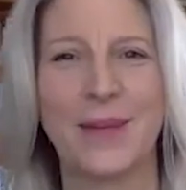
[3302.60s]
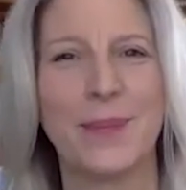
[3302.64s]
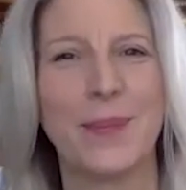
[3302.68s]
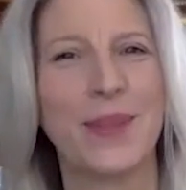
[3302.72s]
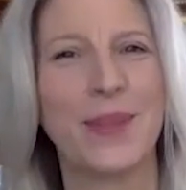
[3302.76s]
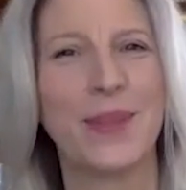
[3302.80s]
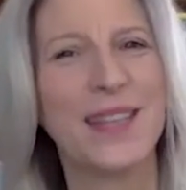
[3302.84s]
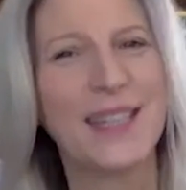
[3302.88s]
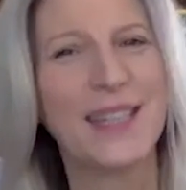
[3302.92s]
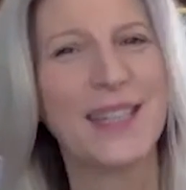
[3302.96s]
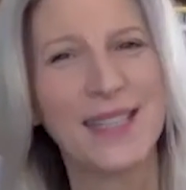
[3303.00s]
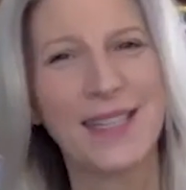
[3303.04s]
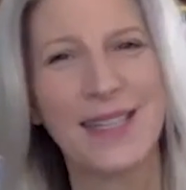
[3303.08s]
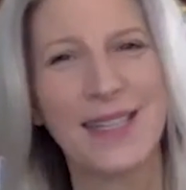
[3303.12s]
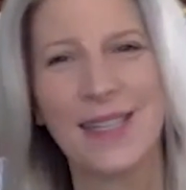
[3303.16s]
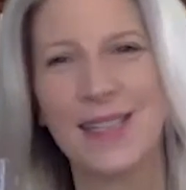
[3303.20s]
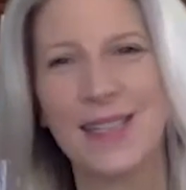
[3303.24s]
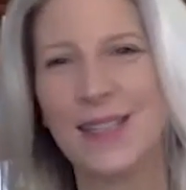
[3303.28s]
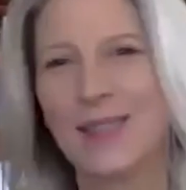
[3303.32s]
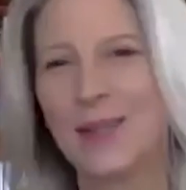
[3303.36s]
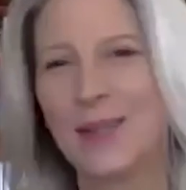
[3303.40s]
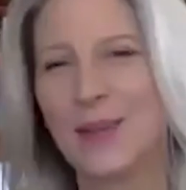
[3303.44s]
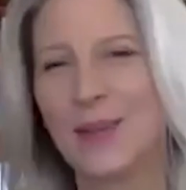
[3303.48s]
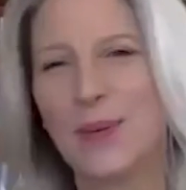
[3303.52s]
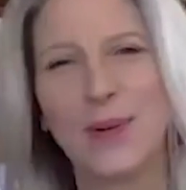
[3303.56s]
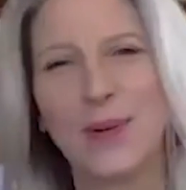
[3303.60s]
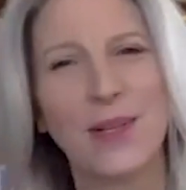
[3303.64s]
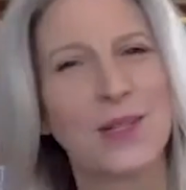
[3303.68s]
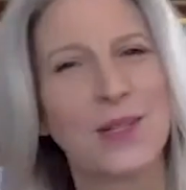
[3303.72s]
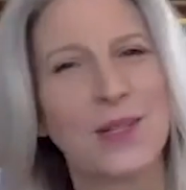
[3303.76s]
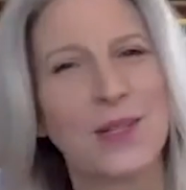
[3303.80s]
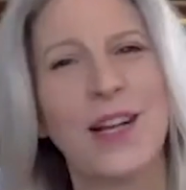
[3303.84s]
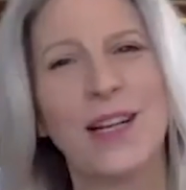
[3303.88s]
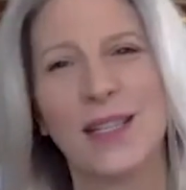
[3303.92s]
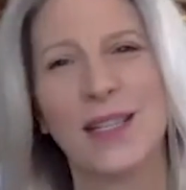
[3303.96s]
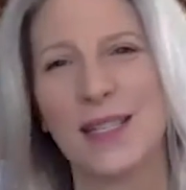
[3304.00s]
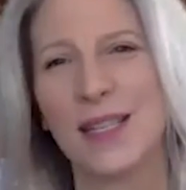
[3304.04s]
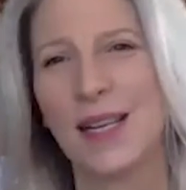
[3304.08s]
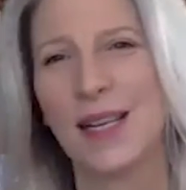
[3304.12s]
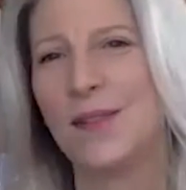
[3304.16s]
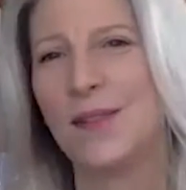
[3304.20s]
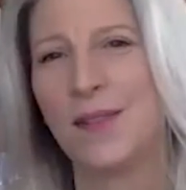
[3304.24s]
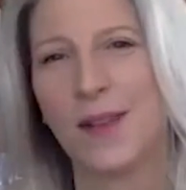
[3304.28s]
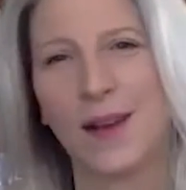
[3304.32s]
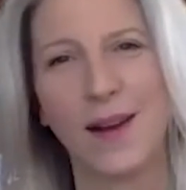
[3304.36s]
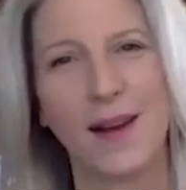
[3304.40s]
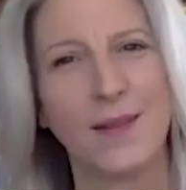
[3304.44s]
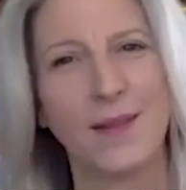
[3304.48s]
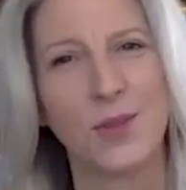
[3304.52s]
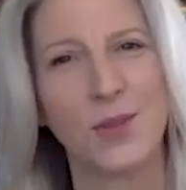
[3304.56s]
but this year, we're all trying to save
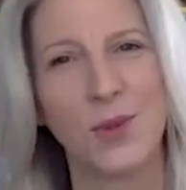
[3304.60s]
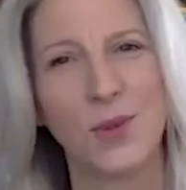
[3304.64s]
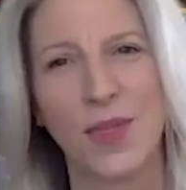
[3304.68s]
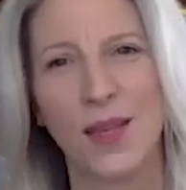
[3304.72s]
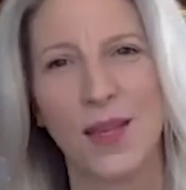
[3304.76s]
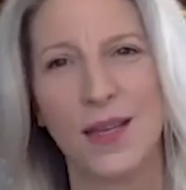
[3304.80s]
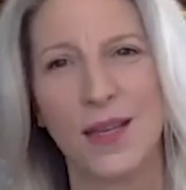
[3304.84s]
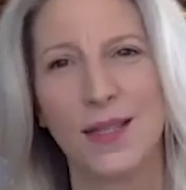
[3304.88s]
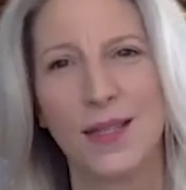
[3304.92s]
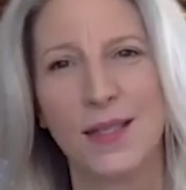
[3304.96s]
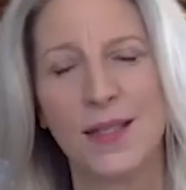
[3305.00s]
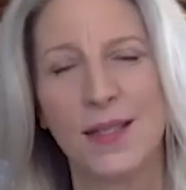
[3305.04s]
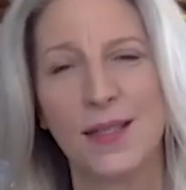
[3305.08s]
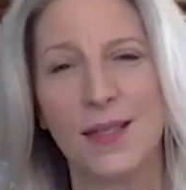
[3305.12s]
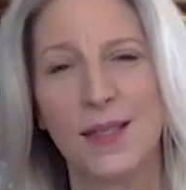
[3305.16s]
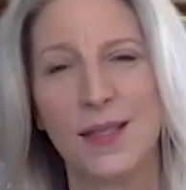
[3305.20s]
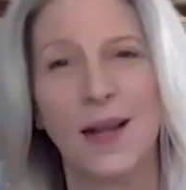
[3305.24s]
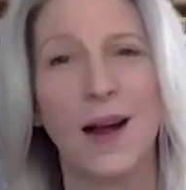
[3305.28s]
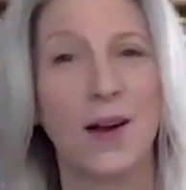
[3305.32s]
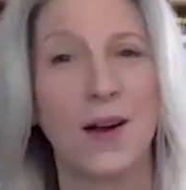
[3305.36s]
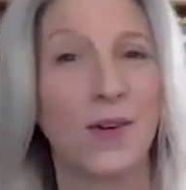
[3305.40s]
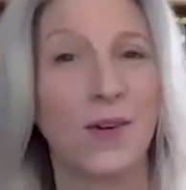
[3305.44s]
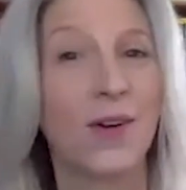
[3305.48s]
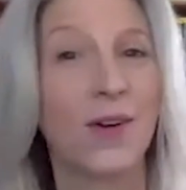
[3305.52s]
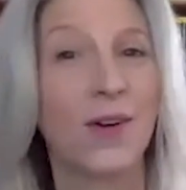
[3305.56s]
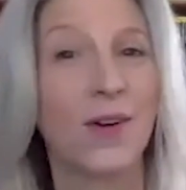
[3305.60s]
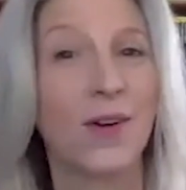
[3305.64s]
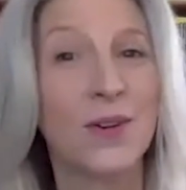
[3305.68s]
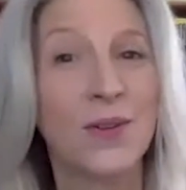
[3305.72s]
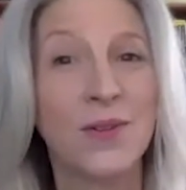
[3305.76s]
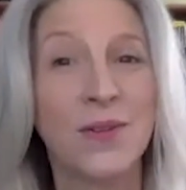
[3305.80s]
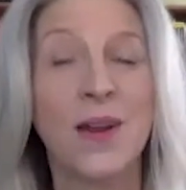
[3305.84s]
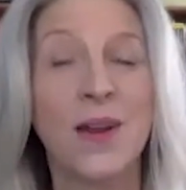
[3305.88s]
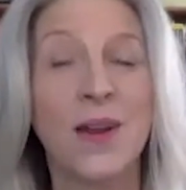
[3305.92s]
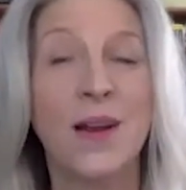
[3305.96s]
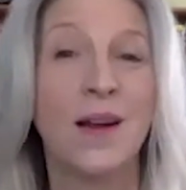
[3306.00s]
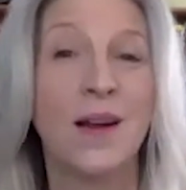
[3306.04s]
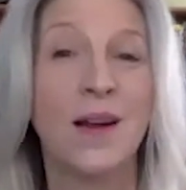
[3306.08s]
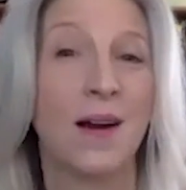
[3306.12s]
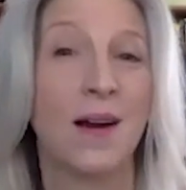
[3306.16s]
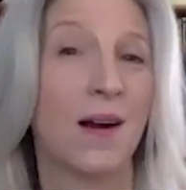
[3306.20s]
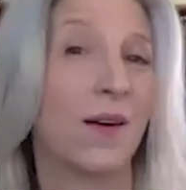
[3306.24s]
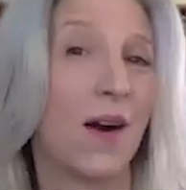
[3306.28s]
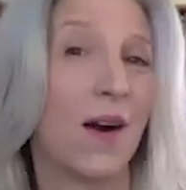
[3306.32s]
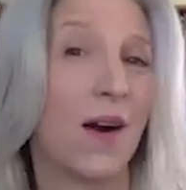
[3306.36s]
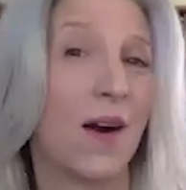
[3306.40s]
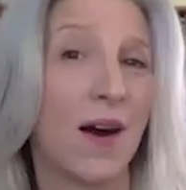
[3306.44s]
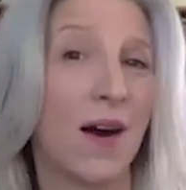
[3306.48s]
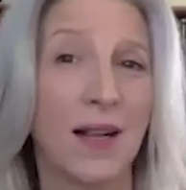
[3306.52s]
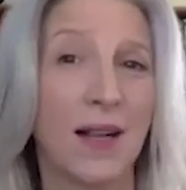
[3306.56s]
lives with this. Our own,
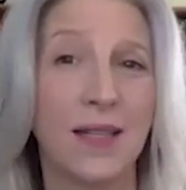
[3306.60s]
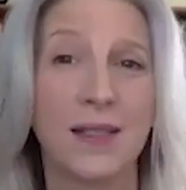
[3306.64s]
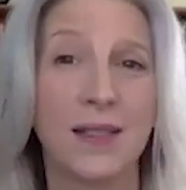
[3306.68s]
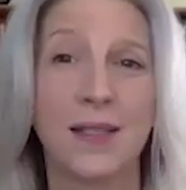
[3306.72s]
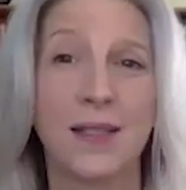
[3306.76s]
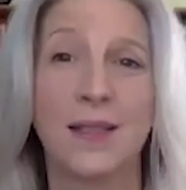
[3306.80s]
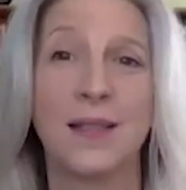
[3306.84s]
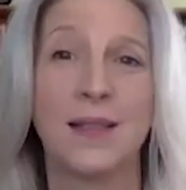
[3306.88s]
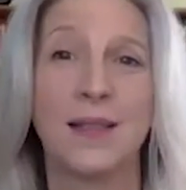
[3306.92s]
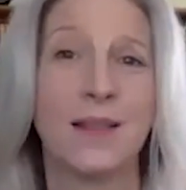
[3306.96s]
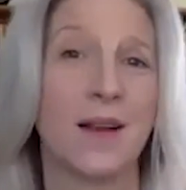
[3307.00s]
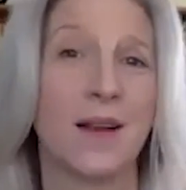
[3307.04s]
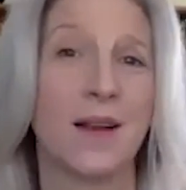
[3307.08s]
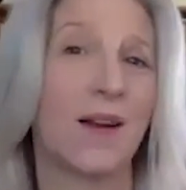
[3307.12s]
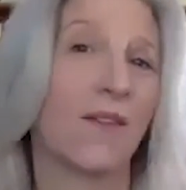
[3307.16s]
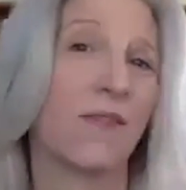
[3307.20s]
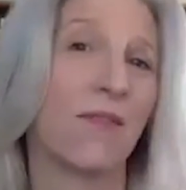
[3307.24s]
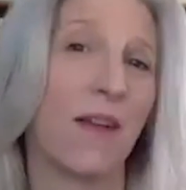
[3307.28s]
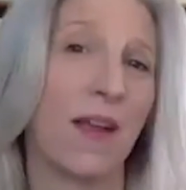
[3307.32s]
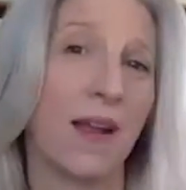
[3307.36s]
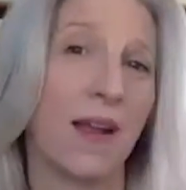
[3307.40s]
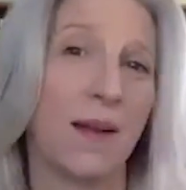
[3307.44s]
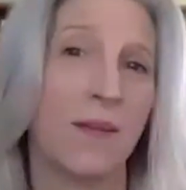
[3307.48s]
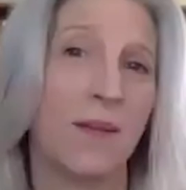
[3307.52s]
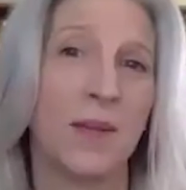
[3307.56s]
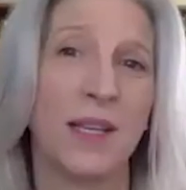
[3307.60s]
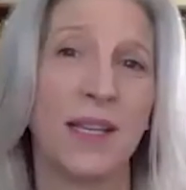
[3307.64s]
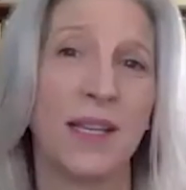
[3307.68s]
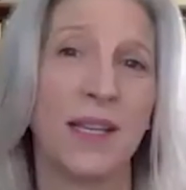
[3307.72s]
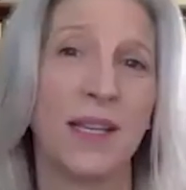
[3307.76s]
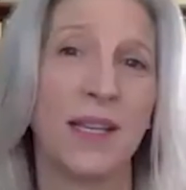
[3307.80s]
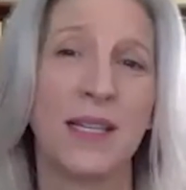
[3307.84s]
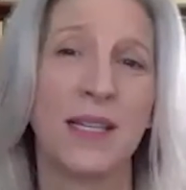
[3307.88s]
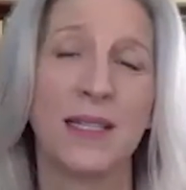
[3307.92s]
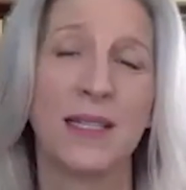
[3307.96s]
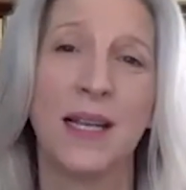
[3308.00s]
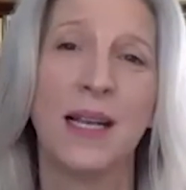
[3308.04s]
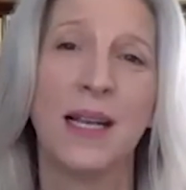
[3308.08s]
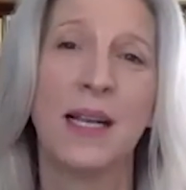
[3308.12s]
our audiences, our families.